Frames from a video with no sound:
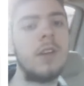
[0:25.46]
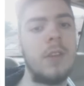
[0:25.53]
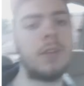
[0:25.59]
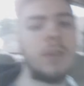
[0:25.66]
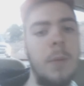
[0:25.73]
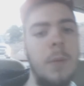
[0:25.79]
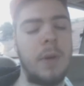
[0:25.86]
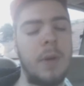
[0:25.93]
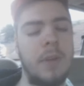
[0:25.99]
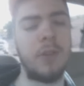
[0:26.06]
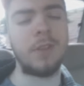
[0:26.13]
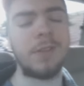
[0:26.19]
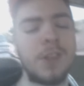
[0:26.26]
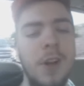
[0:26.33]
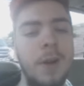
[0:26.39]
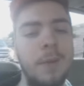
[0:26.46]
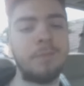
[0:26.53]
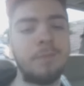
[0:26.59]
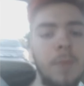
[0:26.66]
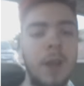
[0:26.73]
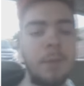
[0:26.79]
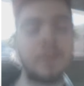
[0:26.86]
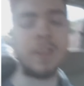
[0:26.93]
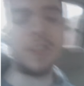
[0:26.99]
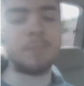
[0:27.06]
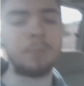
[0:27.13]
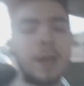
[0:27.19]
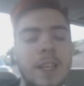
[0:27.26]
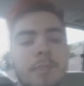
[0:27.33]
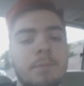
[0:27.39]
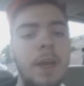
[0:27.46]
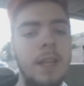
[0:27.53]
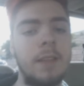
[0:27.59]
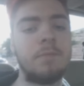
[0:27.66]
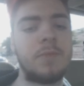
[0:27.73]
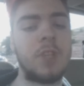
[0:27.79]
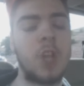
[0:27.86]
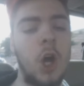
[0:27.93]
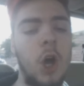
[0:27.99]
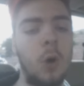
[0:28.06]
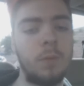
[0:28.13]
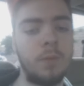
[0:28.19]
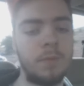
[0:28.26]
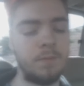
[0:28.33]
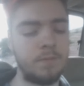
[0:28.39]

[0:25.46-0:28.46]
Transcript: Oh, my foot. Sorry, my my my toe.